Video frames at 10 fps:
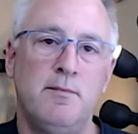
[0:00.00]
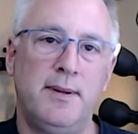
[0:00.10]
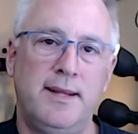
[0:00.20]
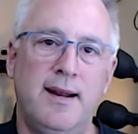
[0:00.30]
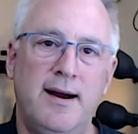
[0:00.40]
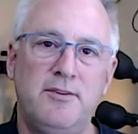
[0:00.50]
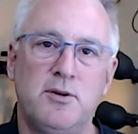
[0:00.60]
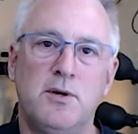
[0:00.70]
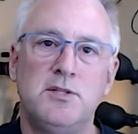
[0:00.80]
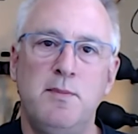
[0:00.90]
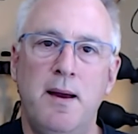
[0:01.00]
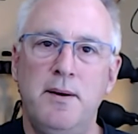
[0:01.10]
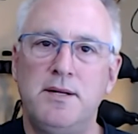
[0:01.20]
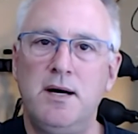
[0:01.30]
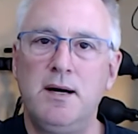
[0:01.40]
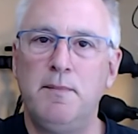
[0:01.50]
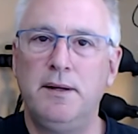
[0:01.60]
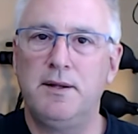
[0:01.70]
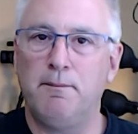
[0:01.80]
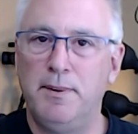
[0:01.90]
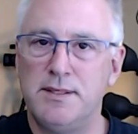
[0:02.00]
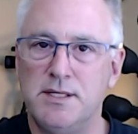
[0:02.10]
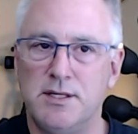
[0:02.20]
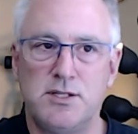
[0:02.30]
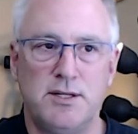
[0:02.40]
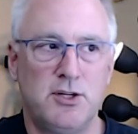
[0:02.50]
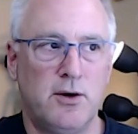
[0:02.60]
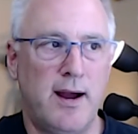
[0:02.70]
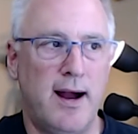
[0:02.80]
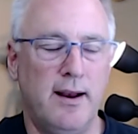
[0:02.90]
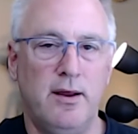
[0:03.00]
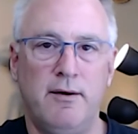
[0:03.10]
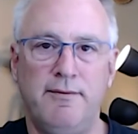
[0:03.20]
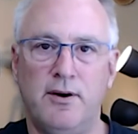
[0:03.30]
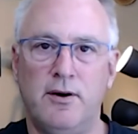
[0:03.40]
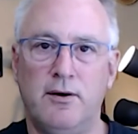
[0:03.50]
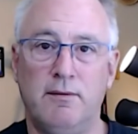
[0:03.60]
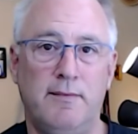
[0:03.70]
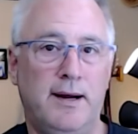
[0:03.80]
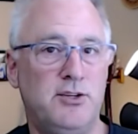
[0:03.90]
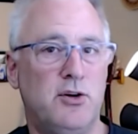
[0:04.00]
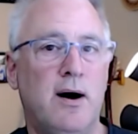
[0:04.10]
But then afterwards, maybe talk about the business that you're at. If you're at your